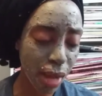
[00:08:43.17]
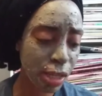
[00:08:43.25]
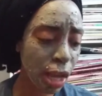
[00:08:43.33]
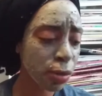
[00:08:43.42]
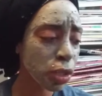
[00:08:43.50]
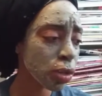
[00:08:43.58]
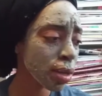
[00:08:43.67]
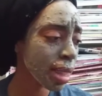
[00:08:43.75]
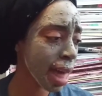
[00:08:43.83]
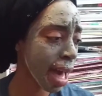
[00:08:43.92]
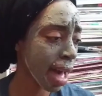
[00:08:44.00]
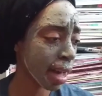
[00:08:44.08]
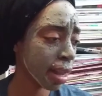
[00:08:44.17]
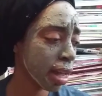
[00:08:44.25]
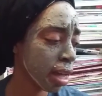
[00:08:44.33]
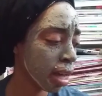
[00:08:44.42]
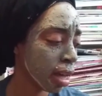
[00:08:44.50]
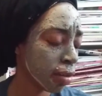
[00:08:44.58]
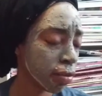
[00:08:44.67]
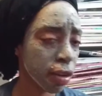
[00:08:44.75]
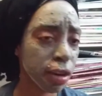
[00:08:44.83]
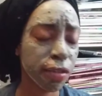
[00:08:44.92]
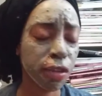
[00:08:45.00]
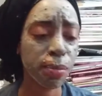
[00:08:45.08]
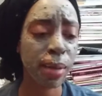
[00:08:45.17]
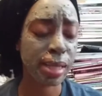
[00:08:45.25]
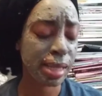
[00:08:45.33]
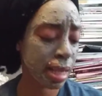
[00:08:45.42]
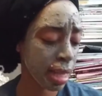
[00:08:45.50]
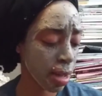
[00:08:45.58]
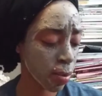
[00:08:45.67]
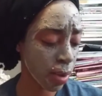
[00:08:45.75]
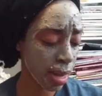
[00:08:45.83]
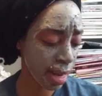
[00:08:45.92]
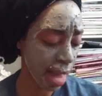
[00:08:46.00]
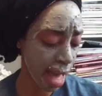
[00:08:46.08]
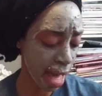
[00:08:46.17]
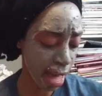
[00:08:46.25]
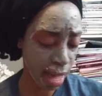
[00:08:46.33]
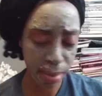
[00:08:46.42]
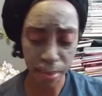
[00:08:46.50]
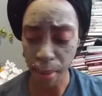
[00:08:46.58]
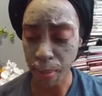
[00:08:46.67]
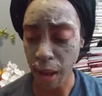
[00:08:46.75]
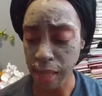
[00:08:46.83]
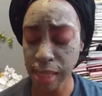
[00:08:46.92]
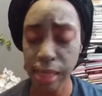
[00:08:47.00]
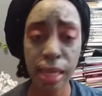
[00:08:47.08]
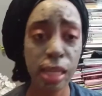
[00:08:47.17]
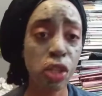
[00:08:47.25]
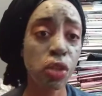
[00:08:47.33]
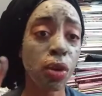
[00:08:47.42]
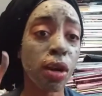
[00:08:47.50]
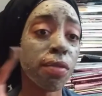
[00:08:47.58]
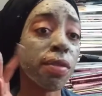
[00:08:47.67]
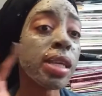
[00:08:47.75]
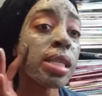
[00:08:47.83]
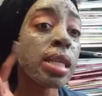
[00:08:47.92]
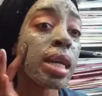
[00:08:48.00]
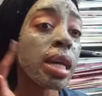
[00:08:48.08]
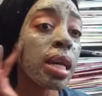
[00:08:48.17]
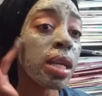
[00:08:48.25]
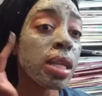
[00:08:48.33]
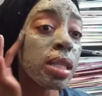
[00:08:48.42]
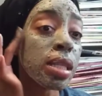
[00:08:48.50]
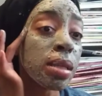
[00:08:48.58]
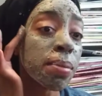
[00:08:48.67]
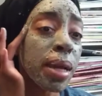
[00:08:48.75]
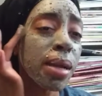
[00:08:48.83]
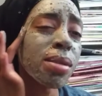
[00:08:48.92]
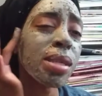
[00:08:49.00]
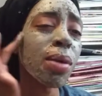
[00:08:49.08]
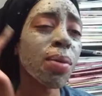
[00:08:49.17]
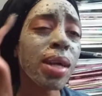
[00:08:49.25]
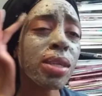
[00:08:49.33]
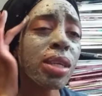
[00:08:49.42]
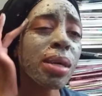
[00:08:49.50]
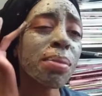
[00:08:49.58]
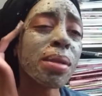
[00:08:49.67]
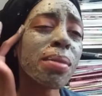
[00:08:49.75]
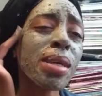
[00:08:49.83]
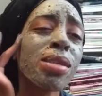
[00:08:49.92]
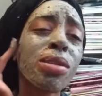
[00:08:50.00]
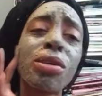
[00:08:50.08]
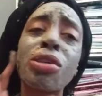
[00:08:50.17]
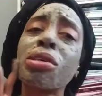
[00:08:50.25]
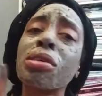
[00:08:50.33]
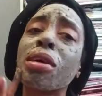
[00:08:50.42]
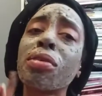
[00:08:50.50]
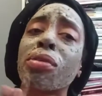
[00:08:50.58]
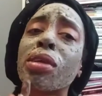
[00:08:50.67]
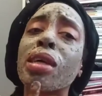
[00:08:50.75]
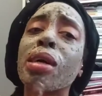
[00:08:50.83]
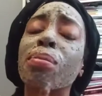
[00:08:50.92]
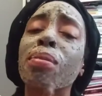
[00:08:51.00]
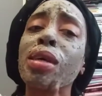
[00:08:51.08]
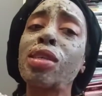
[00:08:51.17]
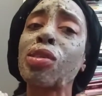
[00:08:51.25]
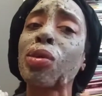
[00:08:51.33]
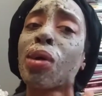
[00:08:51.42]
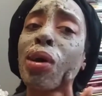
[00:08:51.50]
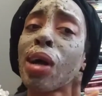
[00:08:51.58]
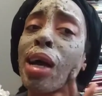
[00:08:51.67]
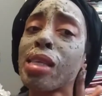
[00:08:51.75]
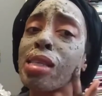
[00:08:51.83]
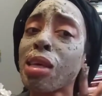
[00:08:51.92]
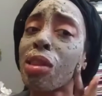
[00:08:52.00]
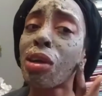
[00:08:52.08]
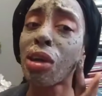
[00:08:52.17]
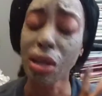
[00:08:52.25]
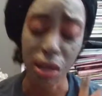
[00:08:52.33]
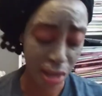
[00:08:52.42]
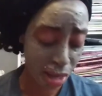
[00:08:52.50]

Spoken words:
So I was doing that for a few months. And then one day my boss did a store visit to me. I was like, why is she coming to my store? She'll never really come to my store. Okay, it's either,